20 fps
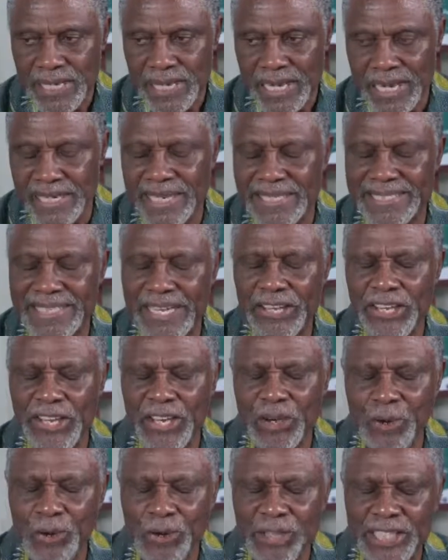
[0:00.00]
And there's a
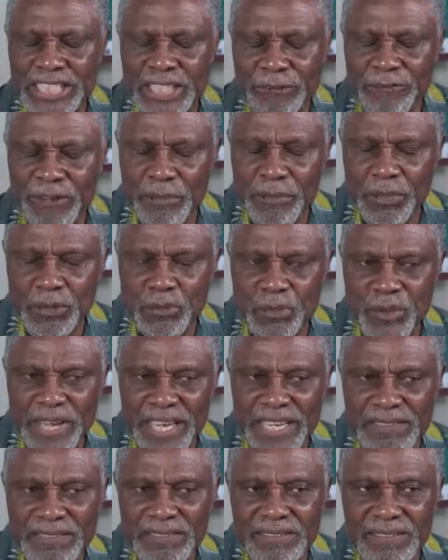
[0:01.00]
huge difference
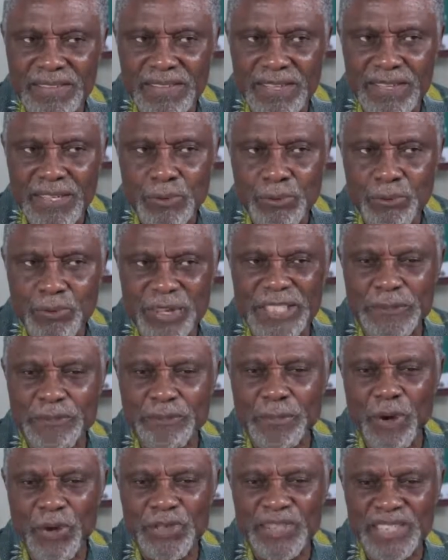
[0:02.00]
between
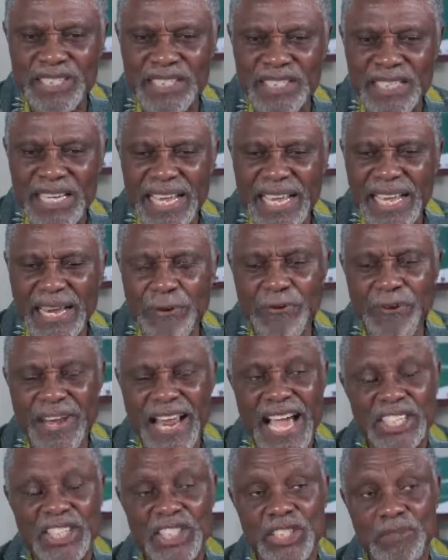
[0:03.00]
response and
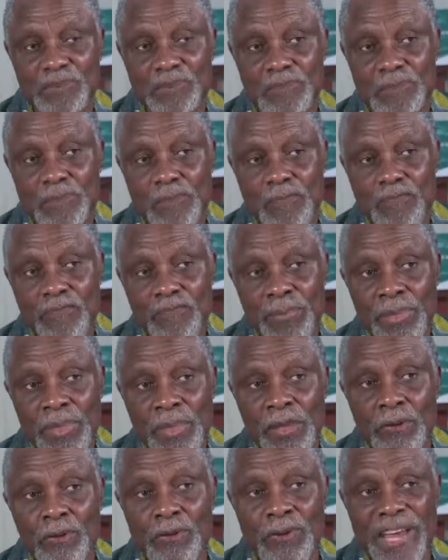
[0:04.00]
reaction.
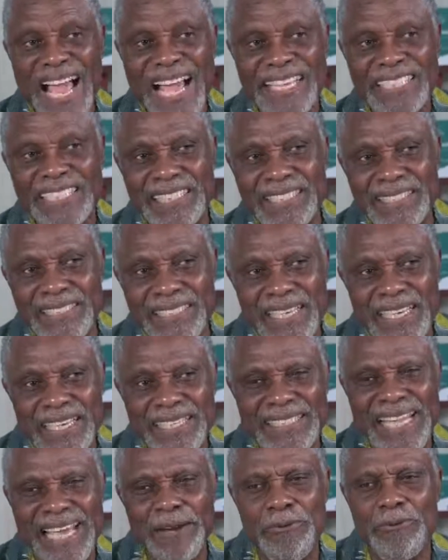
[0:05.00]
Reaction
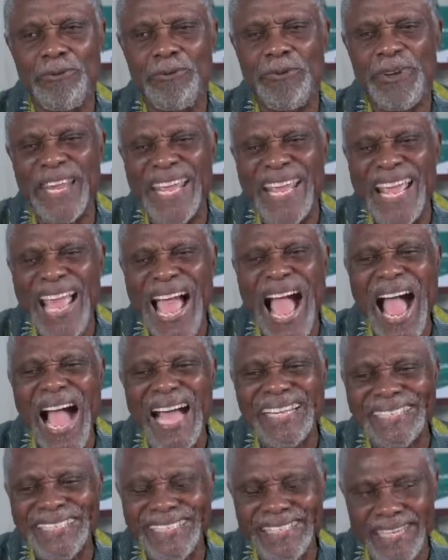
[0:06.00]
is the
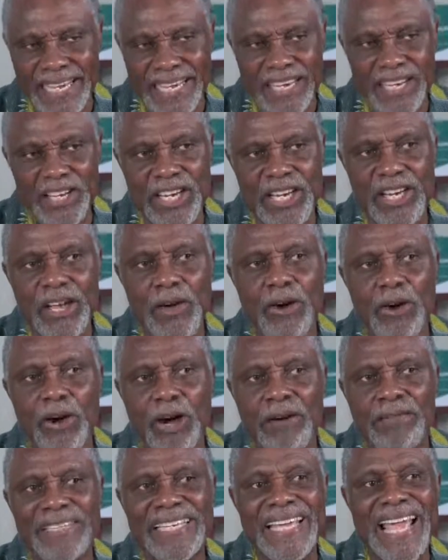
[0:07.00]
reacting
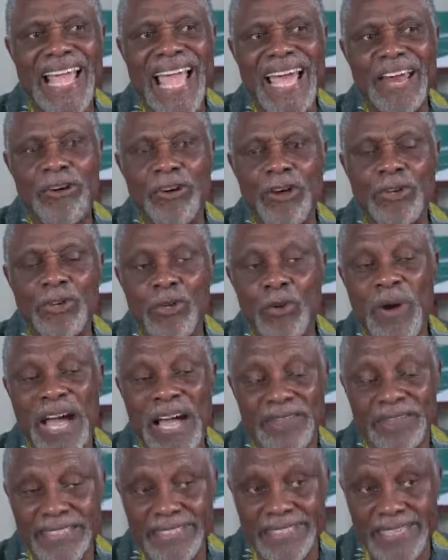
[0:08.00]
of the error you
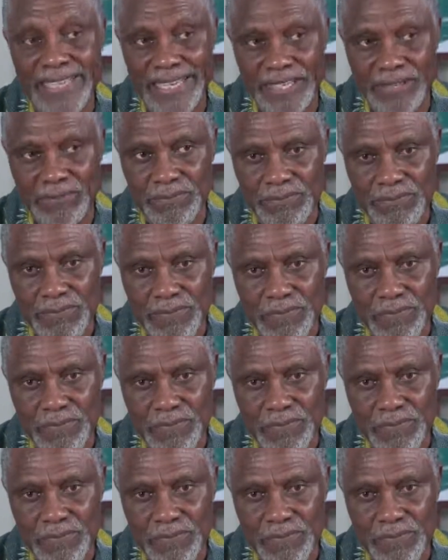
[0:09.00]
have seen.